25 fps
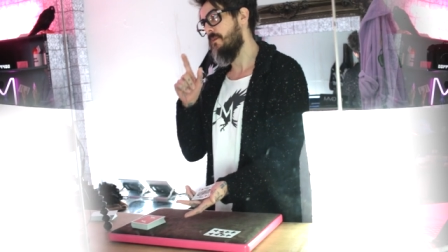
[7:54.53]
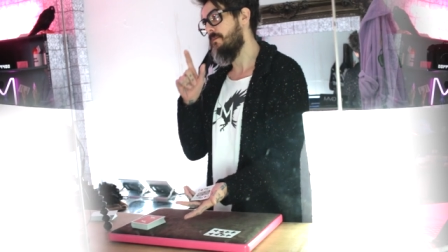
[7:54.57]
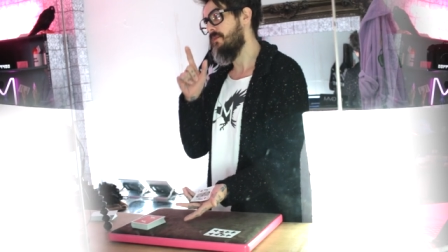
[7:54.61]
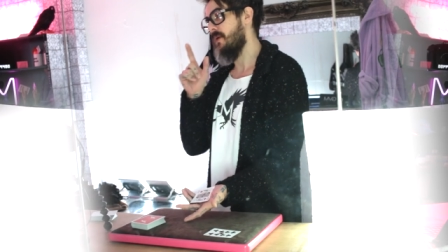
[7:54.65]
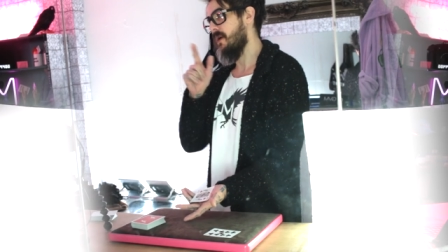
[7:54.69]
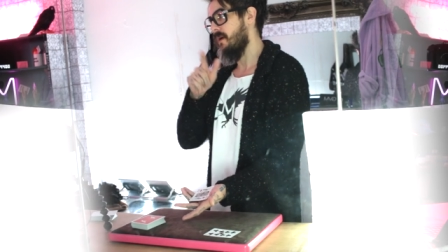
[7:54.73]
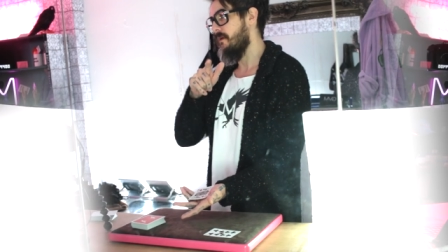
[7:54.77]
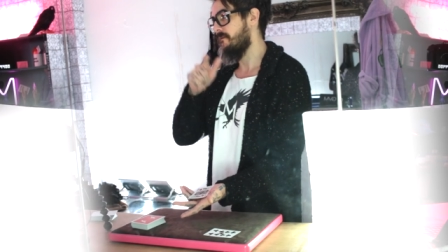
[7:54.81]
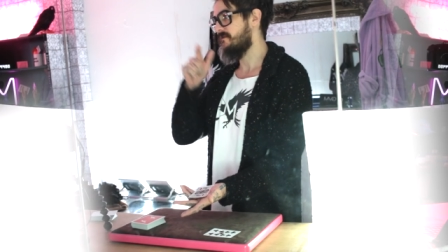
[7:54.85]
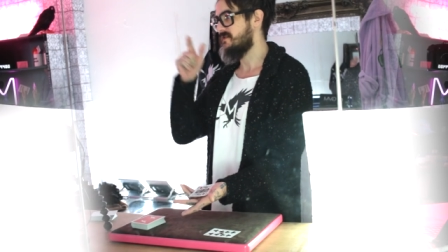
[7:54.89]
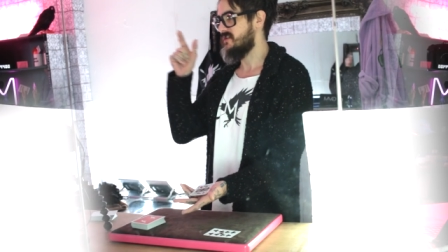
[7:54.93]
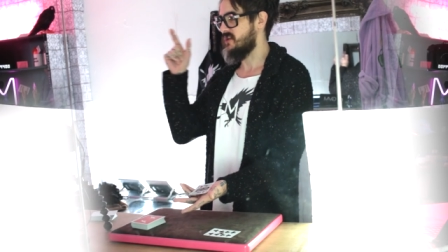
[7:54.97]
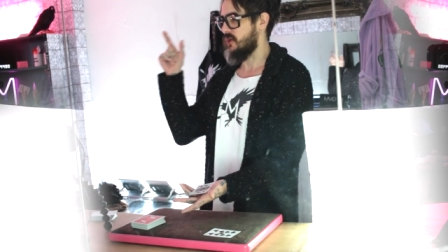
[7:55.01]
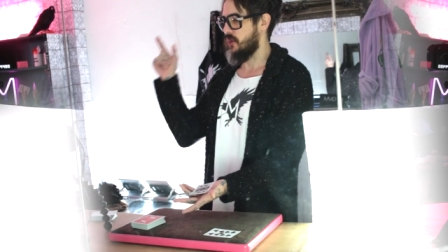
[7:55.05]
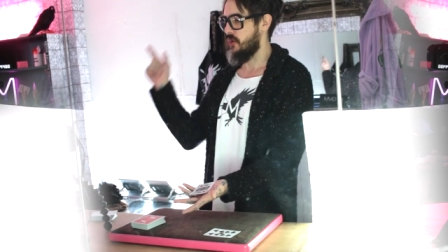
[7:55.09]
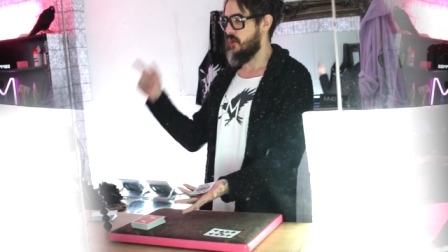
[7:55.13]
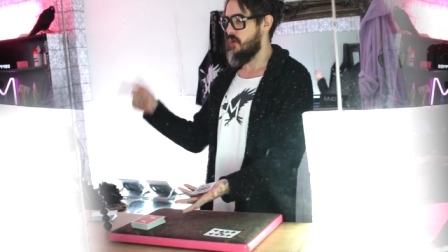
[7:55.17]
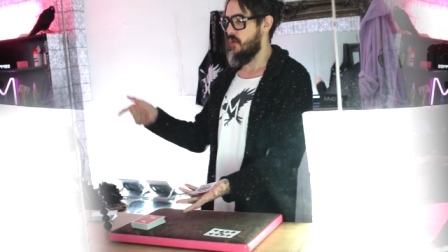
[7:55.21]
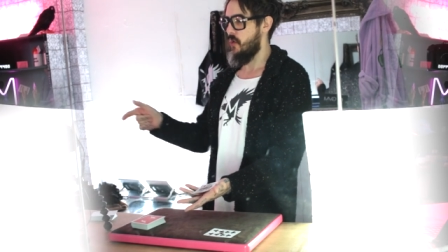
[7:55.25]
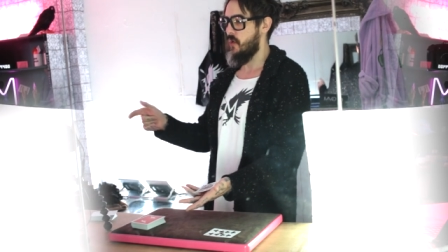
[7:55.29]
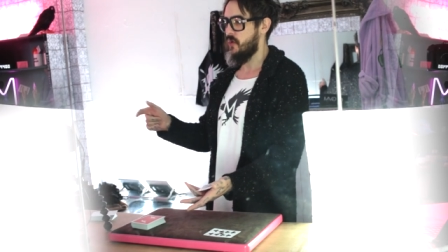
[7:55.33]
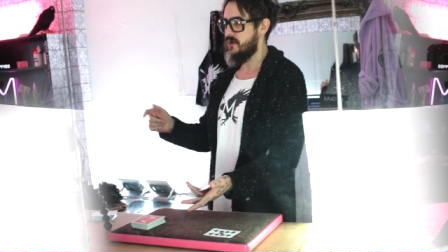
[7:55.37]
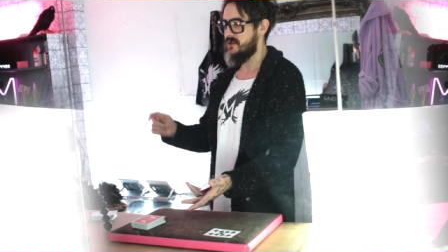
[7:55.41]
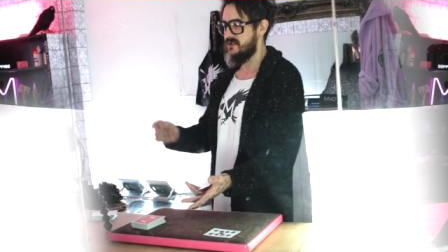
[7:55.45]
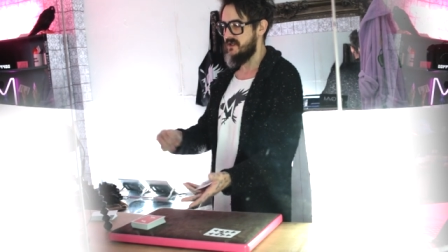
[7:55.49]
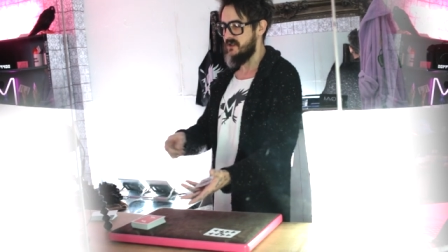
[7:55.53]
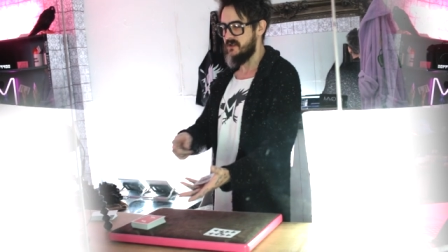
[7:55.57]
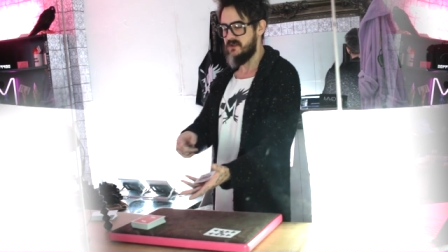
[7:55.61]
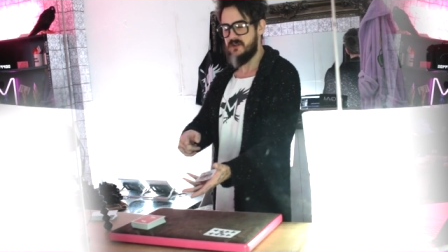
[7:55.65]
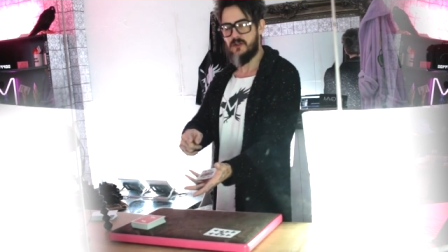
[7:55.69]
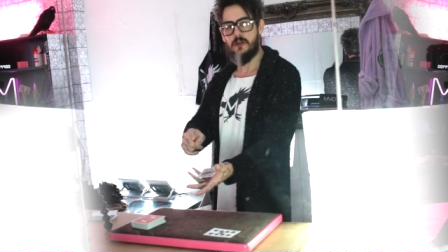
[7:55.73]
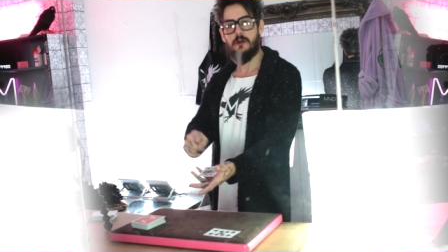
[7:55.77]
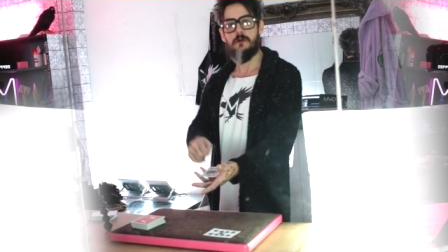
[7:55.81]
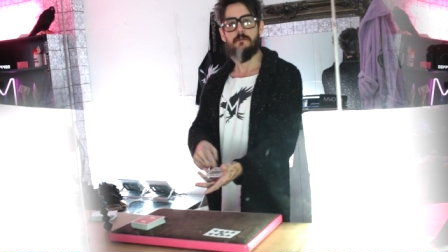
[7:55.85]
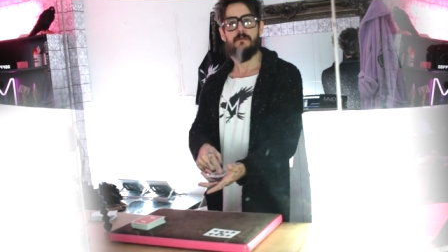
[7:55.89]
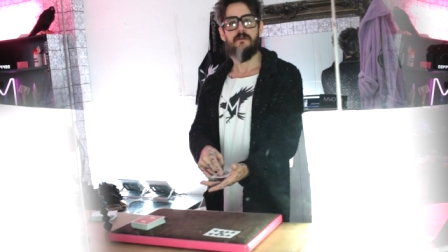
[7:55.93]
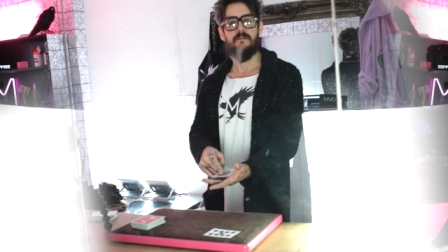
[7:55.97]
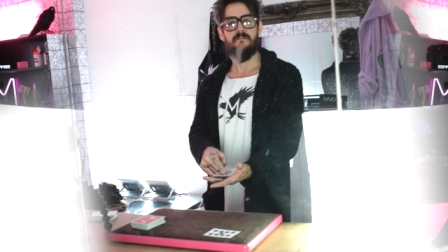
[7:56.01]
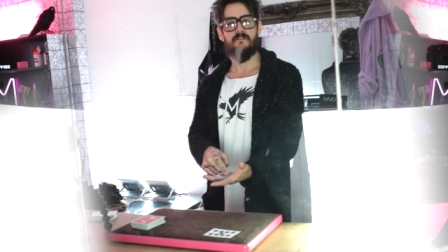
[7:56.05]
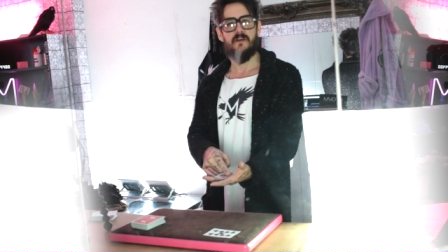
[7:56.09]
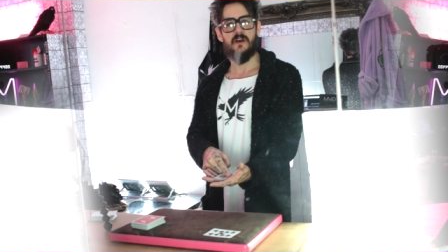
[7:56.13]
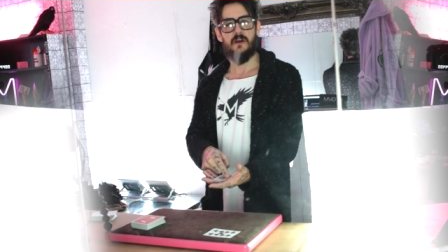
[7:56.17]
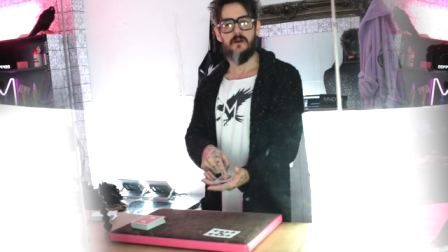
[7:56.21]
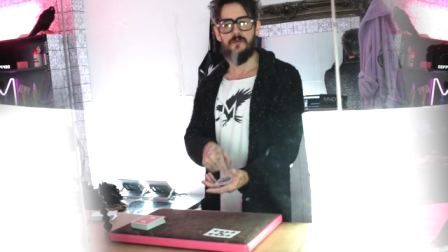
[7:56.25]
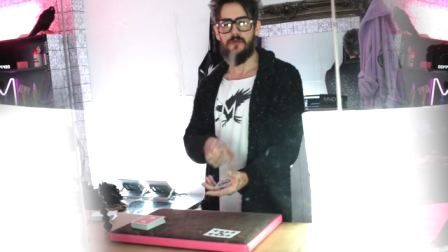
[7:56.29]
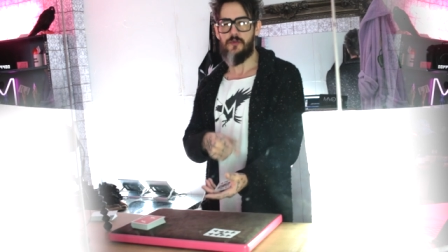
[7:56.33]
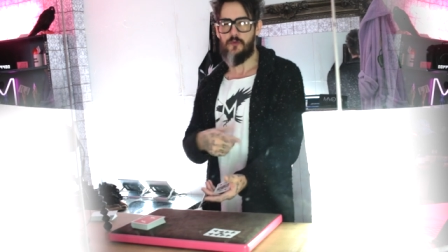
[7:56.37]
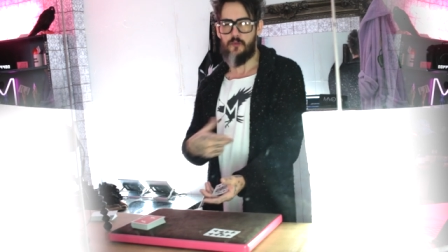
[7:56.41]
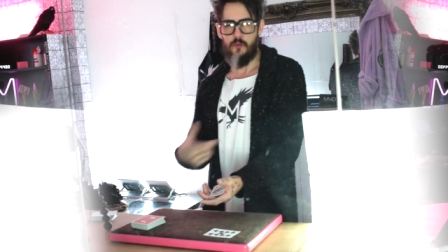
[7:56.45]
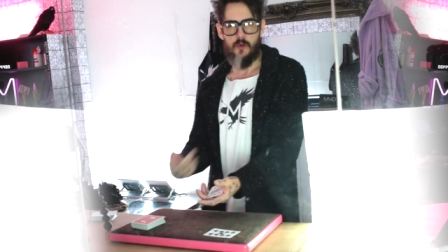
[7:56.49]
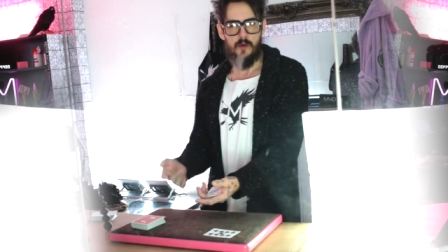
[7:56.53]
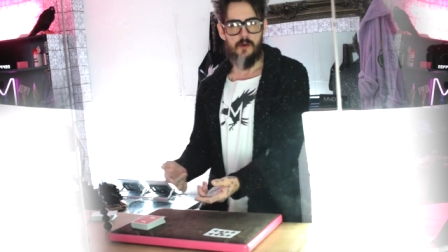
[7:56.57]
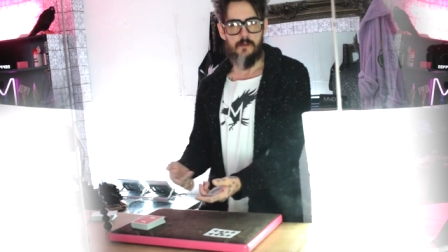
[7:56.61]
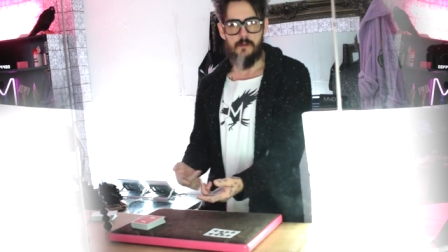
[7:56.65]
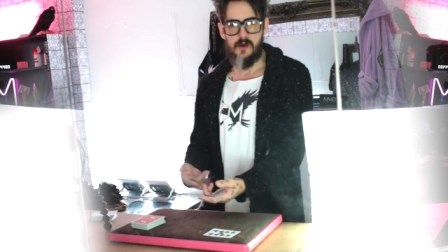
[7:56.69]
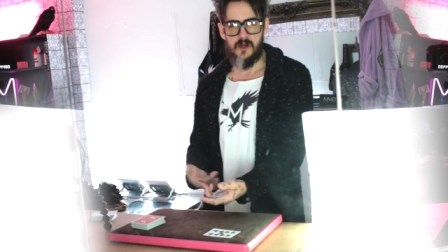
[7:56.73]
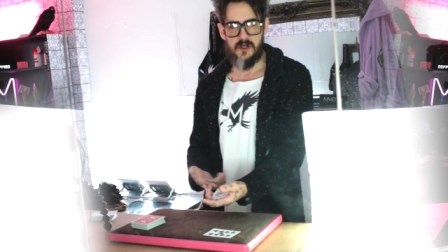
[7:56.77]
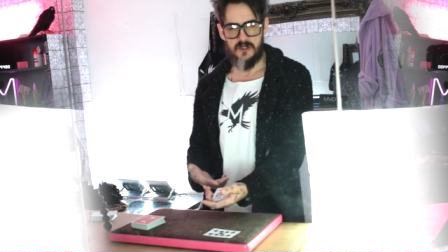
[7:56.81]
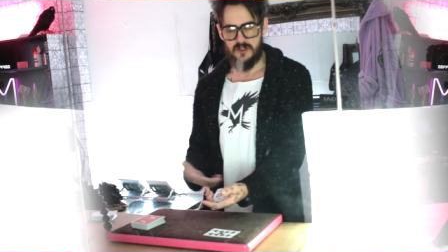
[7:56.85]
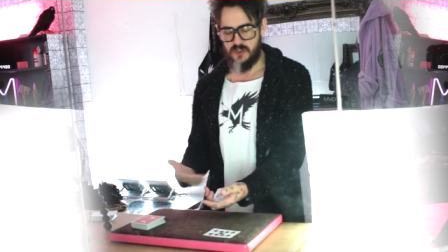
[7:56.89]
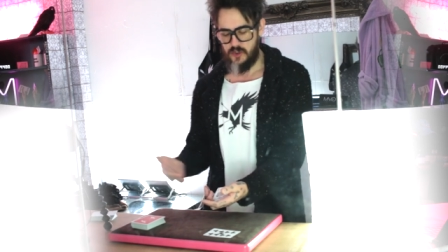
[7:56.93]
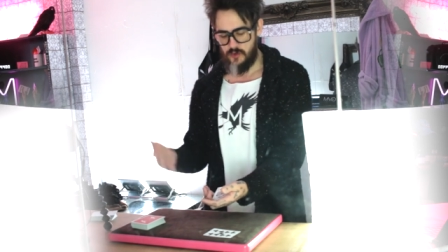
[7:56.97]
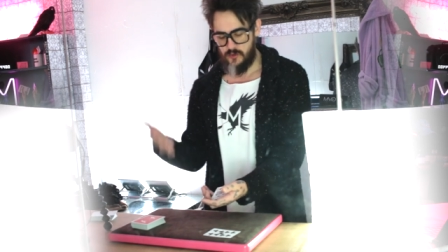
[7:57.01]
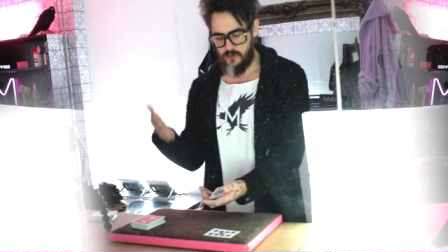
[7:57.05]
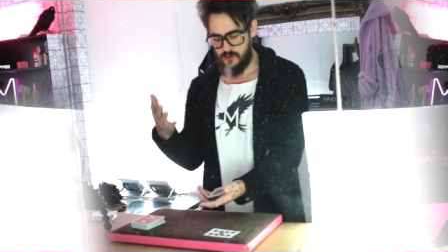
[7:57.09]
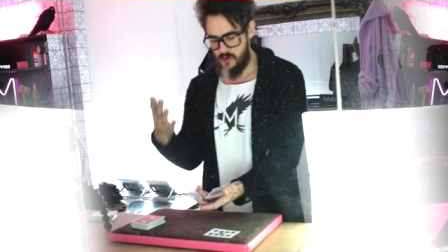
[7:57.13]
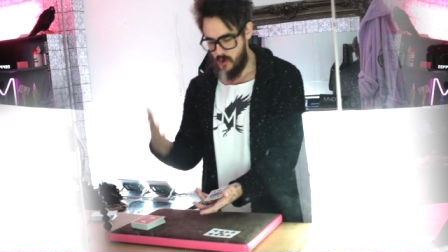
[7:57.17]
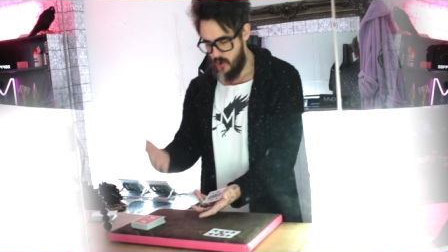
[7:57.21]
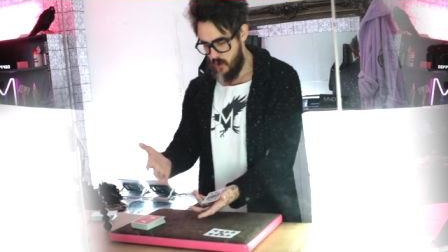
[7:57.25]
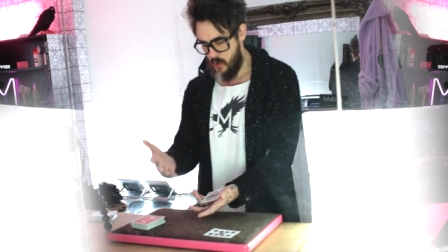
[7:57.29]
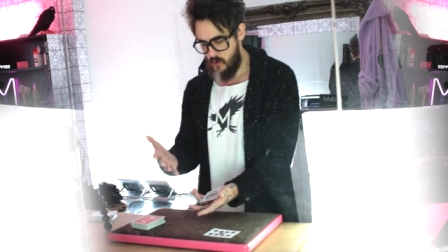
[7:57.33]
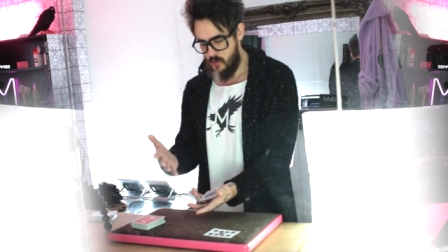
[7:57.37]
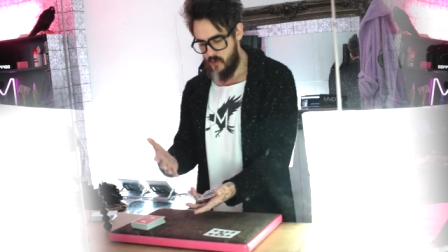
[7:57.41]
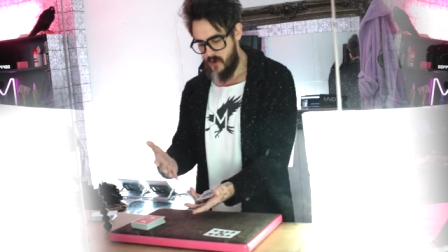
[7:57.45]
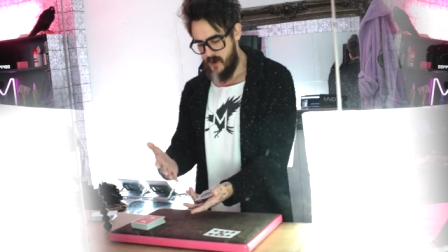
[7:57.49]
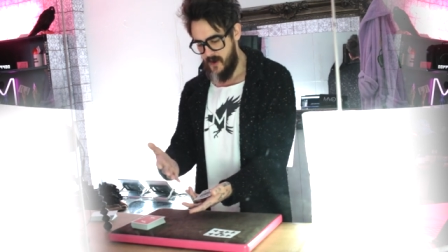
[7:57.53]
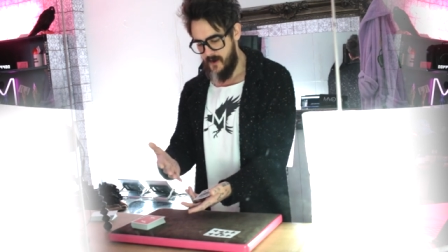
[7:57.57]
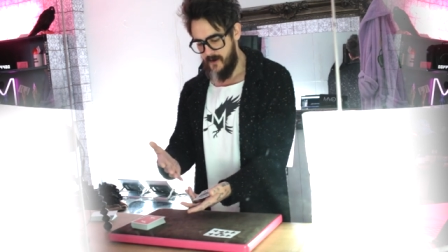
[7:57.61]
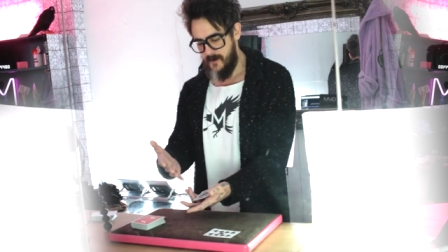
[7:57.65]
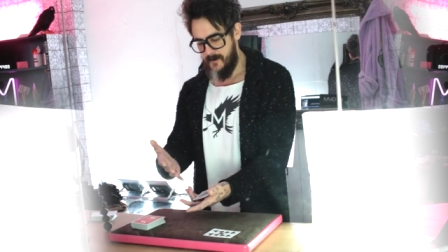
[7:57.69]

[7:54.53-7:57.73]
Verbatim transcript: a bit of security it's going to be finger three because you know